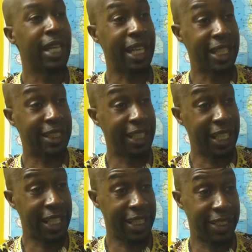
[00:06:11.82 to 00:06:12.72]
Came to
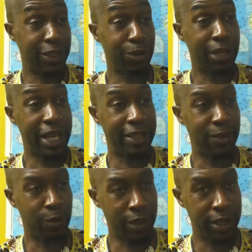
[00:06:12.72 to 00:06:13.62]
Atlanta in
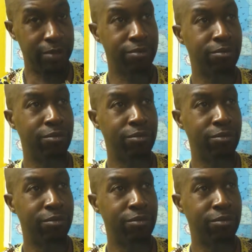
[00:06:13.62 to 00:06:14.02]
2001.